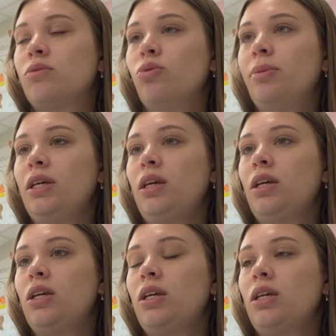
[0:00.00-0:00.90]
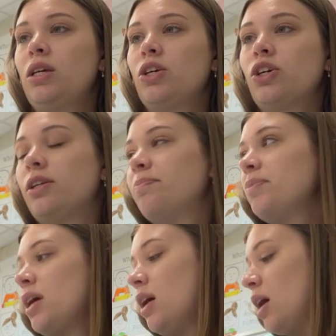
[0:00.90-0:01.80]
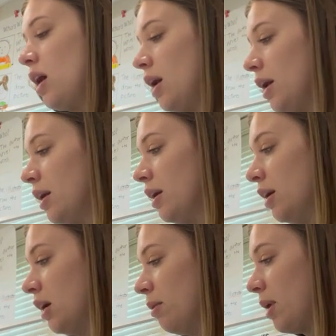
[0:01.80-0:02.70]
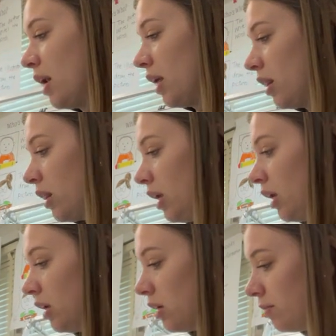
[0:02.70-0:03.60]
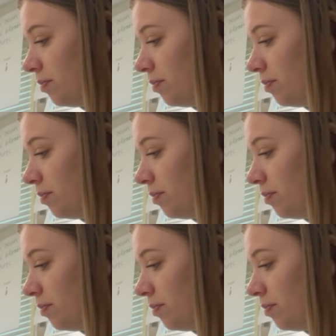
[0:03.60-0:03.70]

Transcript: will be good. Um, and I think,